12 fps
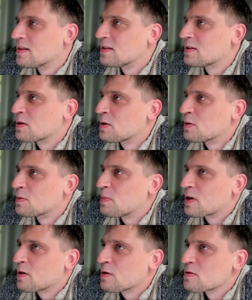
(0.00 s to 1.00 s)
good,
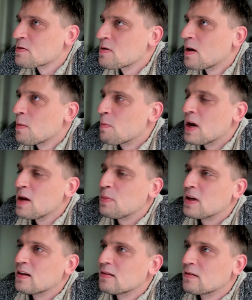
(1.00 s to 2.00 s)
because
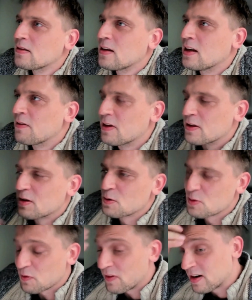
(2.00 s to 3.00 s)
maybe even
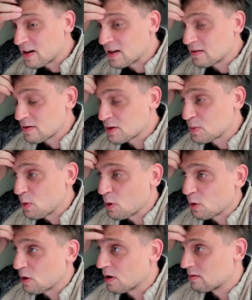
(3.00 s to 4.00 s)
those very
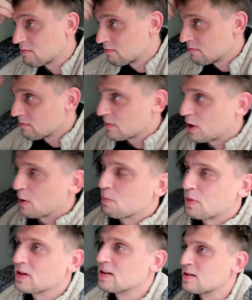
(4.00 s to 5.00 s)
small
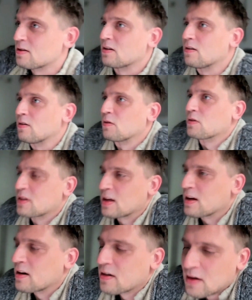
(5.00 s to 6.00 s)
companies or
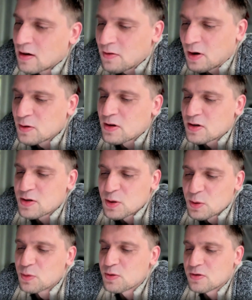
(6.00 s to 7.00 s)
their founders
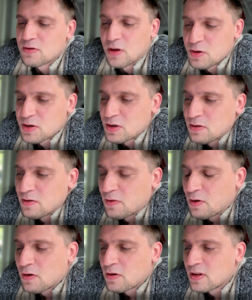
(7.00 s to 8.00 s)
use Notion
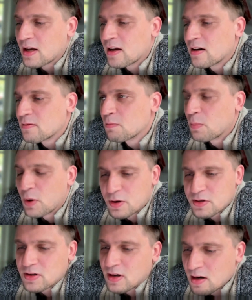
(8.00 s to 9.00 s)
for their
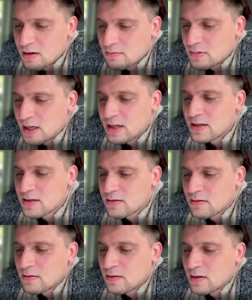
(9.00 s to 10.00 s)
personal things.
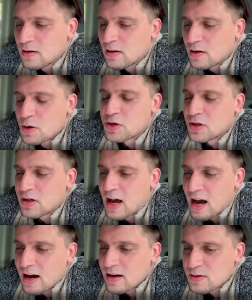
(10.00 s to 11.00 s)
Notion
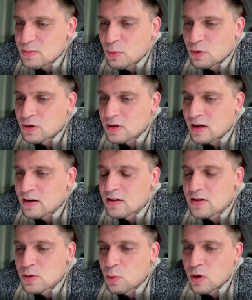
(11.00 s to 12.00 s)
has more than
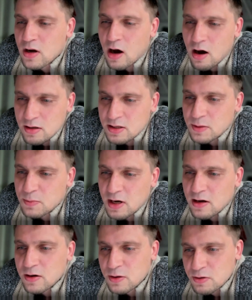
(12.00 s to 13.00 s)
100
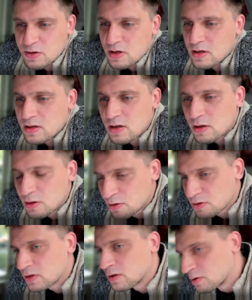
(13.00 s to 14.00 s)
million
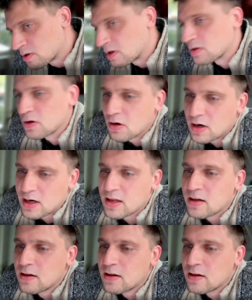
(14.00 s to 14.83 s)
users already,